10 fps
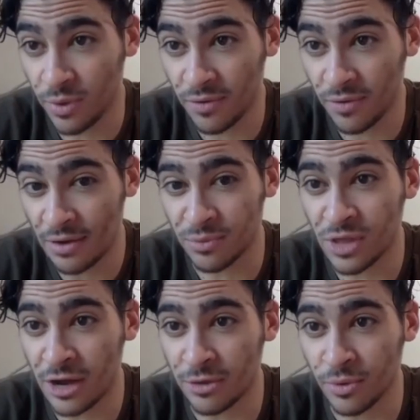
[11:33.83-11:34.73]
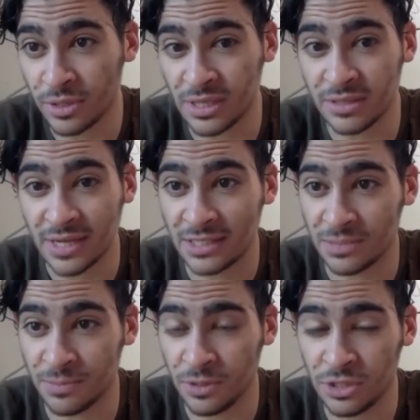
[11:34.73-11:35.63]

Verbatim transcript: a way around it with audiobooks and then text to speech.